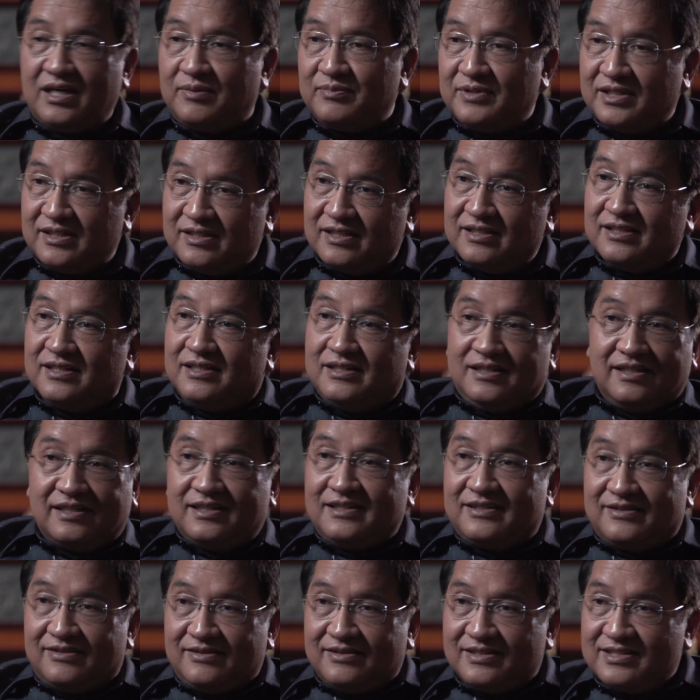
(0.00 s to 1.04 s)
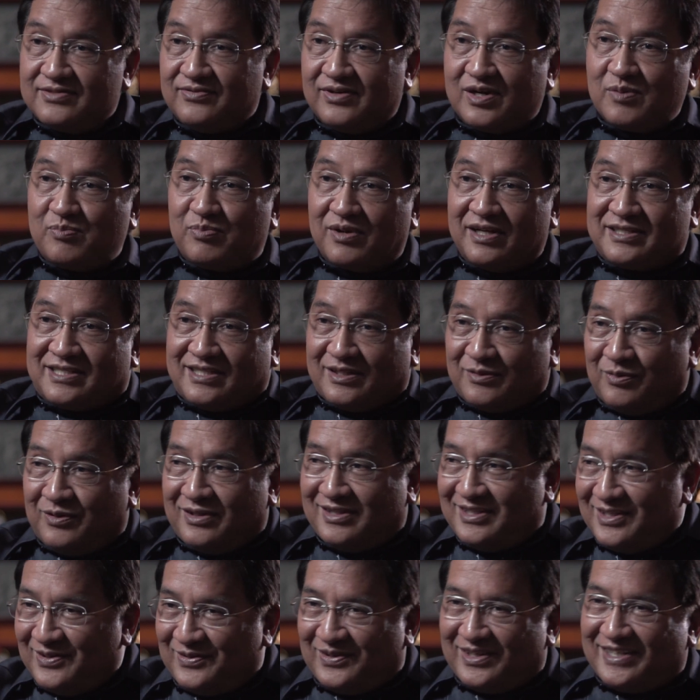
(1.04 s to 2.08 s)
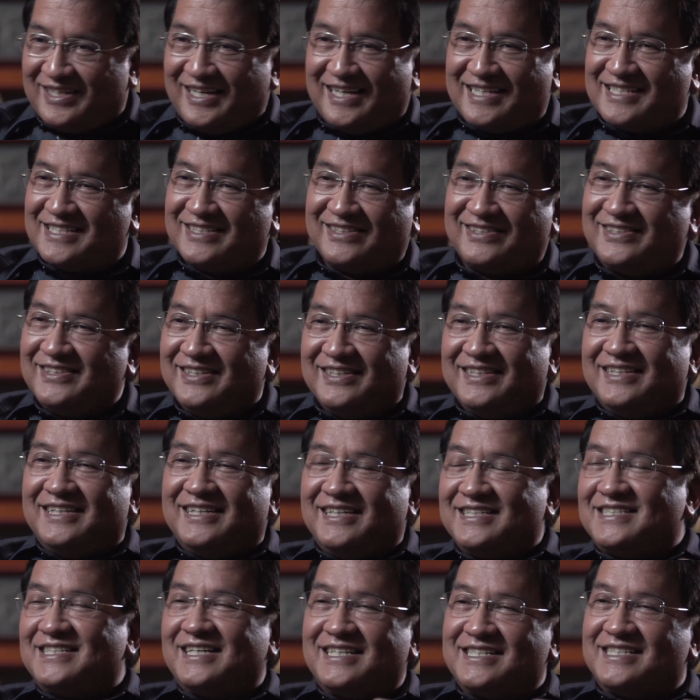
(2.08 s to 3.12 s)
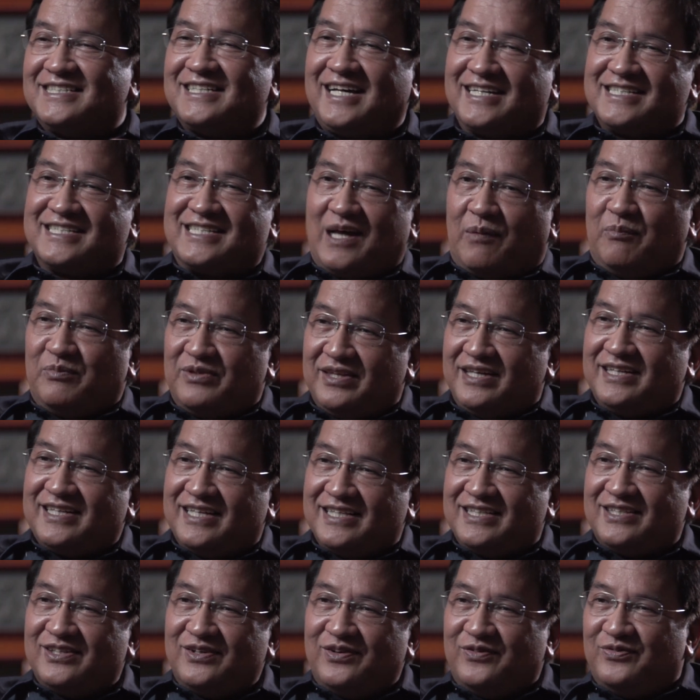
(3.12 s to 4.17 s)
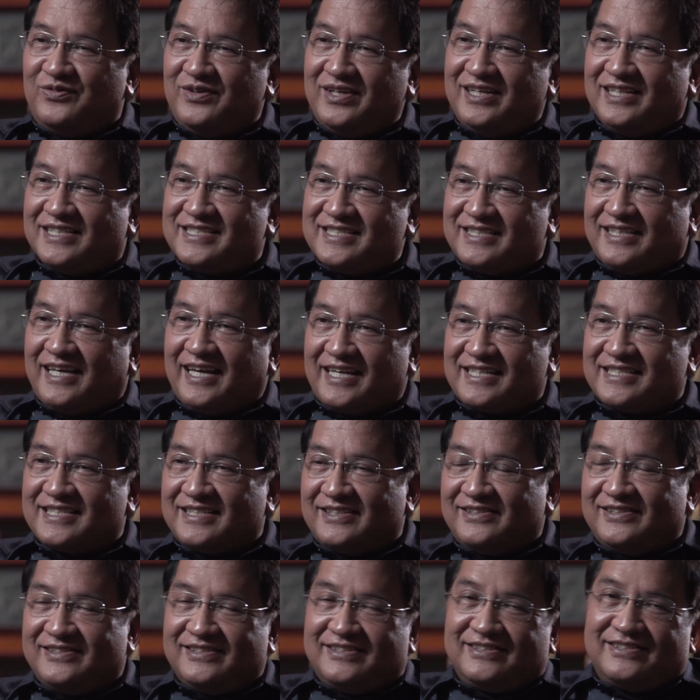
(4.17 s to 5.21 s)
I mean, you know, he's very pleasant with you again. So it's not something that you feel sticks, no.